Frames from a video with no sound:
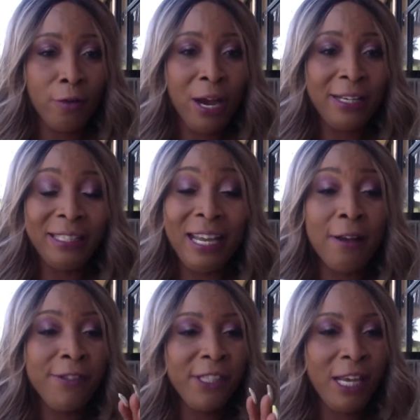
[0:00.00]
All right. And I
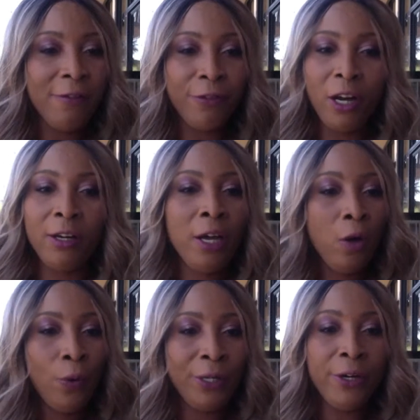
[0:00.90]
have several.
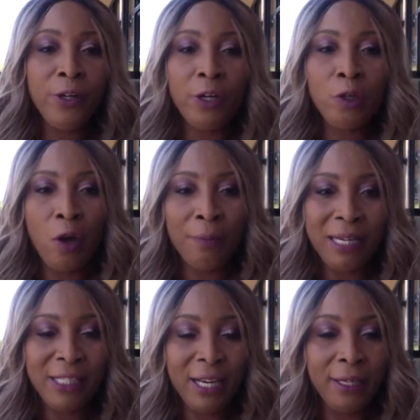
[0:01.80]
When you're done, go on
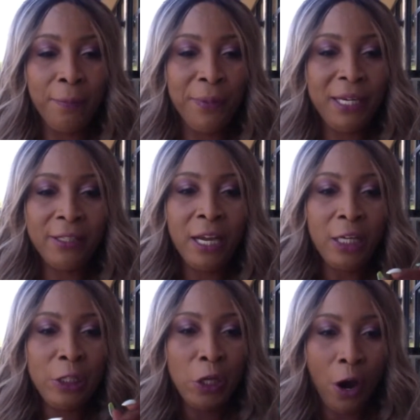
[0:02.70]
my channel page,
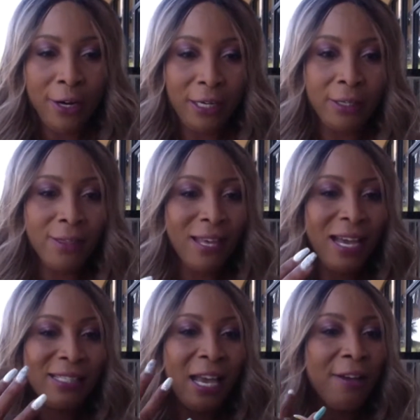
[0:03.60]
Dark Inner
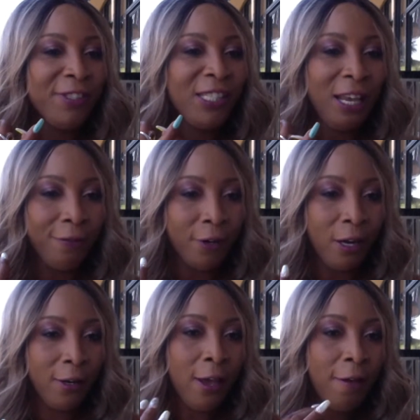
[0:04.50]
Thighs. I have
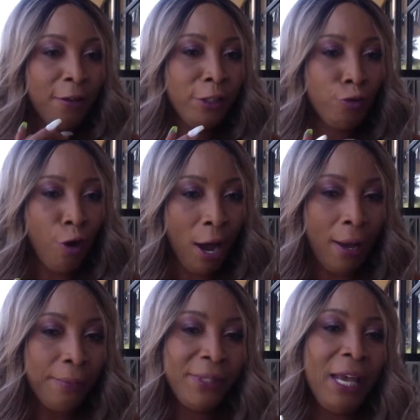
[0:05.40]
several
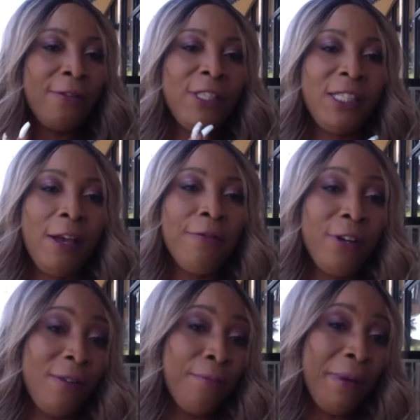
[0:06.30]
scrubs and
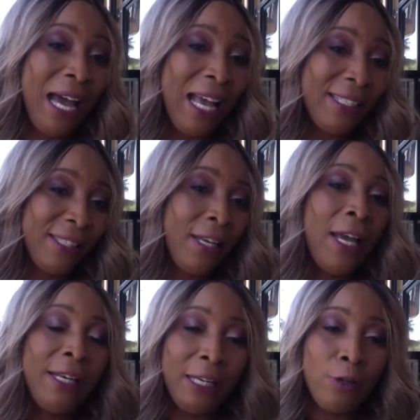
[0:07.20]
several masks
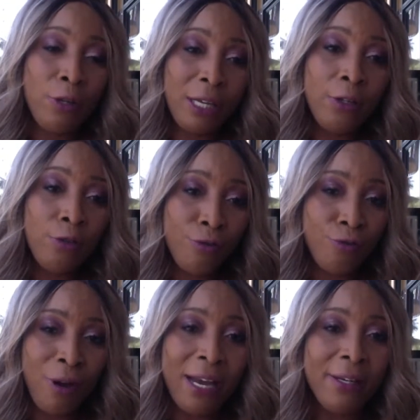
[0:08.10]
that you can
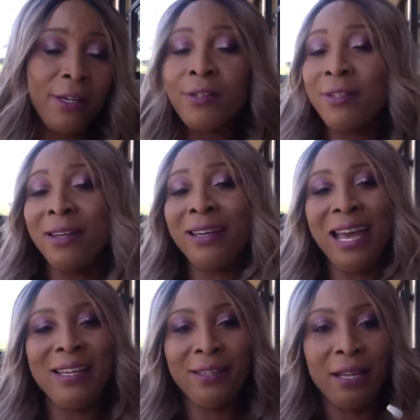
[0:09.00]
use right there to
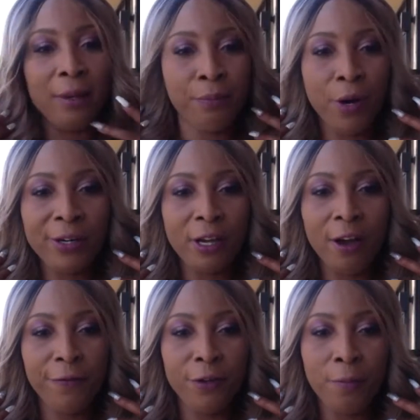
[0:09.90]
lighten that part
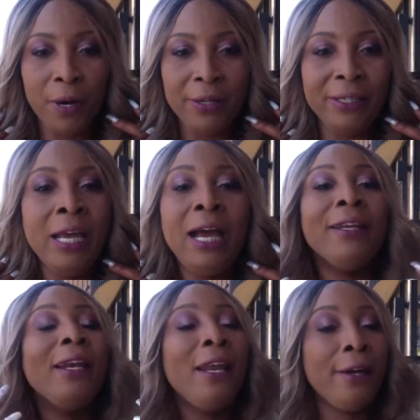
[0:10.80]
of your body.
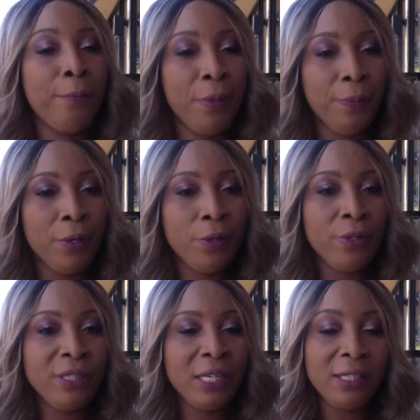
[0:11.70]
And a lot of people
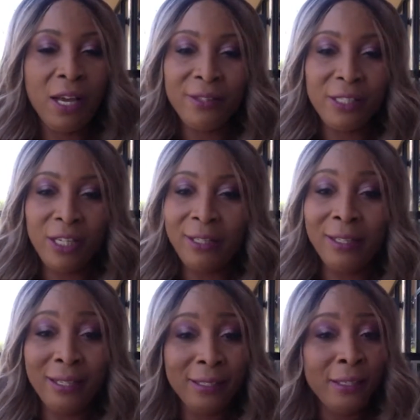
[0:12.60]
use these on the
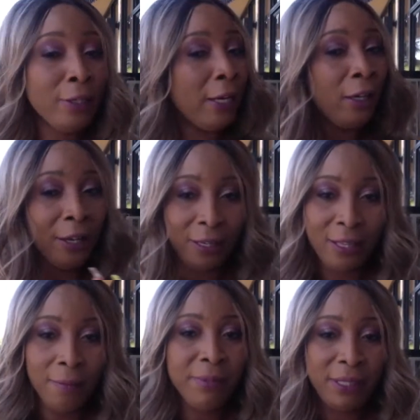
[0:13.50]
channel and a lot of
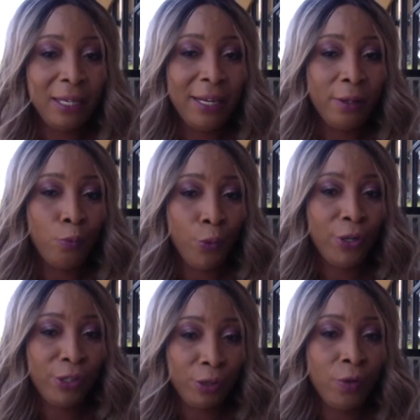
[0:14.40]
them say that it
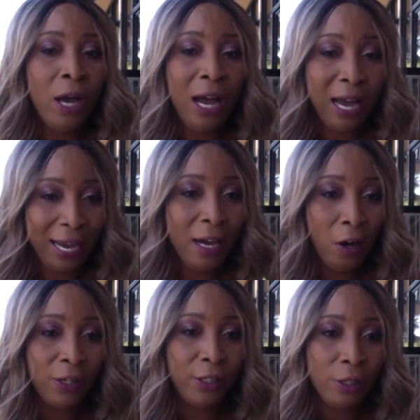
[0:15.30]
works. So I
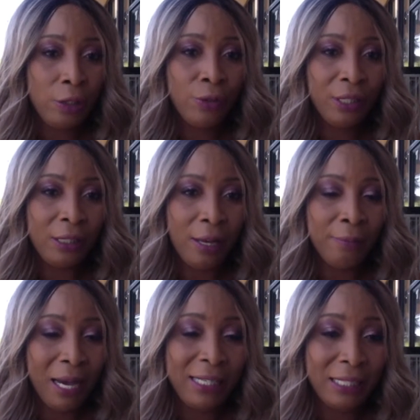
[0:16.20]
also use it
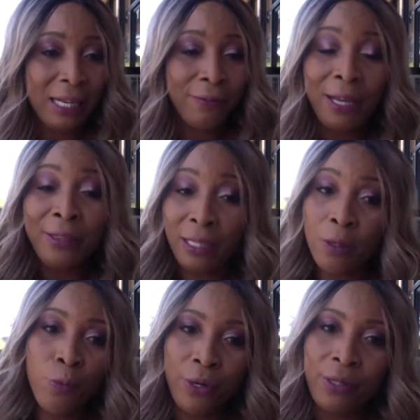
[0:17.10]
on myself and
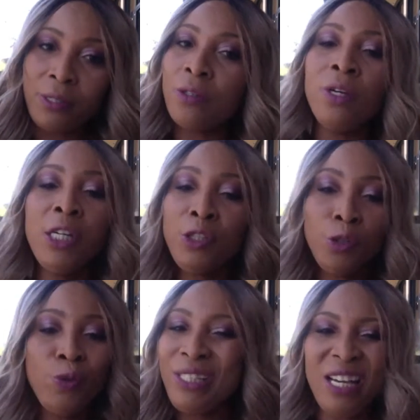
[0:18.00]
they work. So
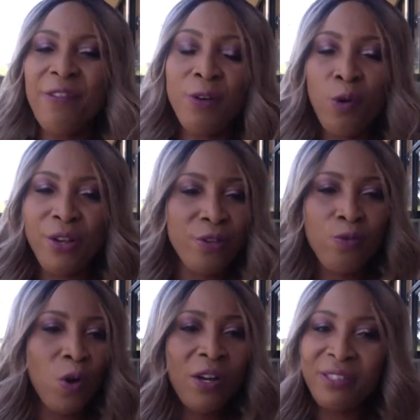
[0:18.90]
choose whichever one
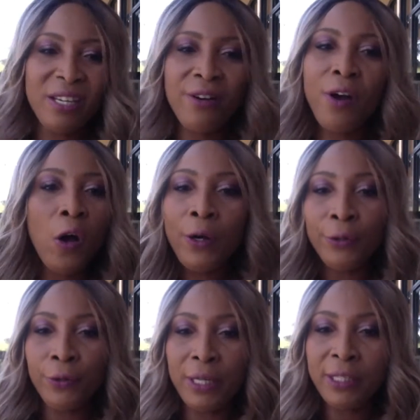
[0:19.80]
you want. They are all
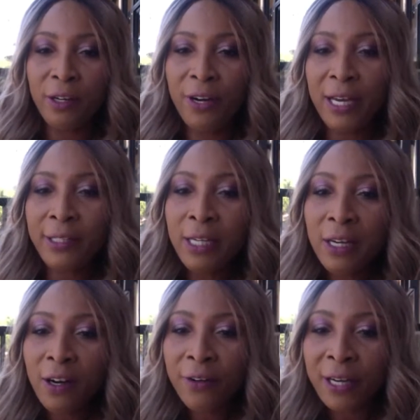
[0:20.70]
great. All right.
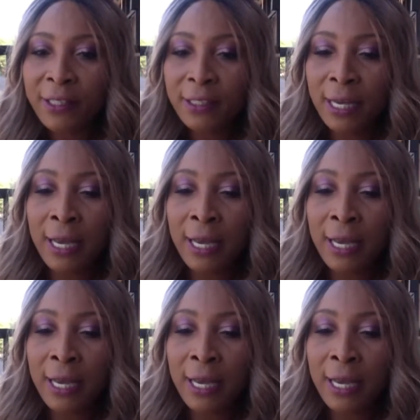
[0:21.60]
All right.